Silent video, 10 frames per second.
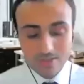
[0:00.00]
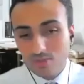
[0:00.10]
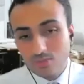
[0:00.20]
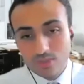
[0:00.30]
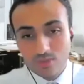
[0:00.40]

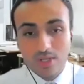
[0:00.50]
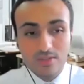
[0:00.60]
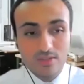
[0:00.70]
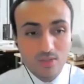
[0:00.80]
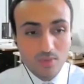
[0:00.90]
great what you guys
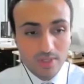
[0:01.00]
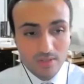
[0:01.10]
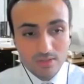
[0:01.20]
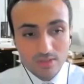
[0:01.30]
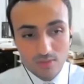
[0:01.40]
are doing,
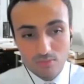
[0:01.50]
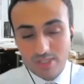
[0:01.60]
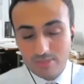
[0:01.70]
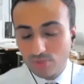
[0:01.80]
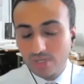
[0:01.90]
and
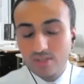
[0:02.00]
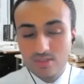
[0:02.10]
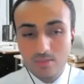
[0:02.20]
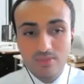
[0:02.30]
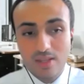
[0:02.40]
really bringing
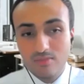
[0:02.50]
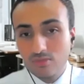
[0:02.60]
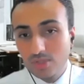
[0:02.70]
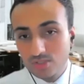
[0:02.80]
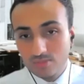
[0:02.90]
some of that
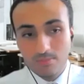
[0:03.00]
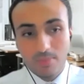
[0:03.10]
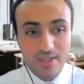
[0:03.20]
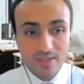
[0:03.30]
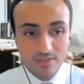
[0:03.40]
information
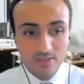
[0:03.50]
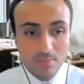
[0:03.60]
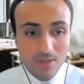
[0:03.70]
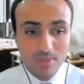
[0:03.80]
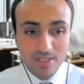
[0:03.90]
back into the
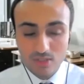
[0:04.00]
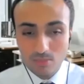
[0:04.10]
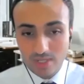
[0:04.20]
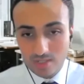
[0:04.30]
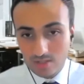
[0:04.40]
public
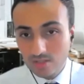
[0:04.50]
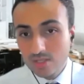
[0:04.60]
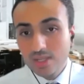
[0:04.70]
domain and